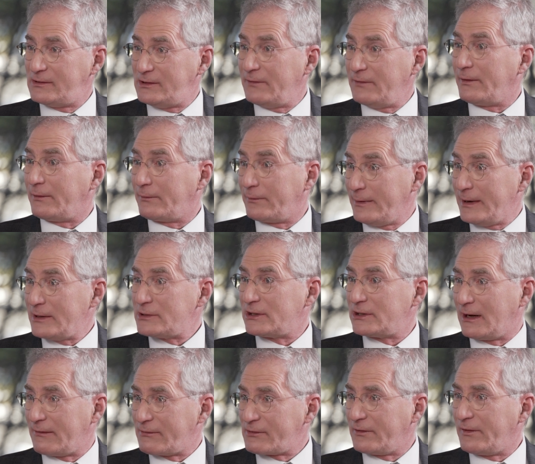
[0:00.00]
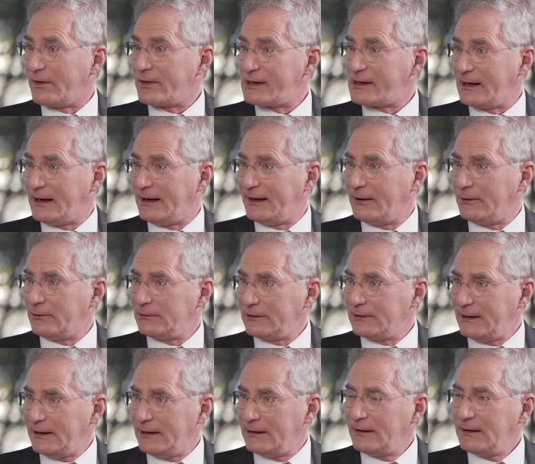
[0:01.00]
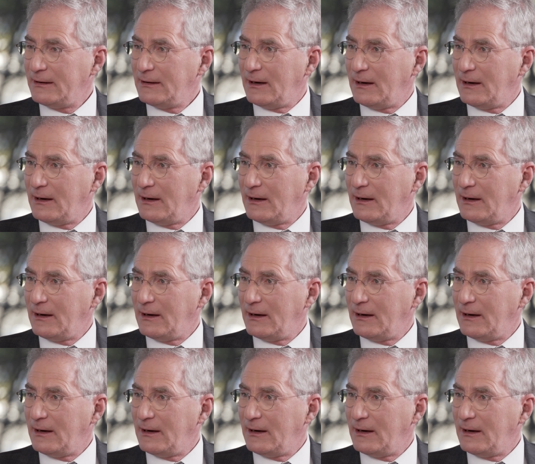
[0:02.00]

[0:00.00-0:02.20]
chief information officer, the CIO lead.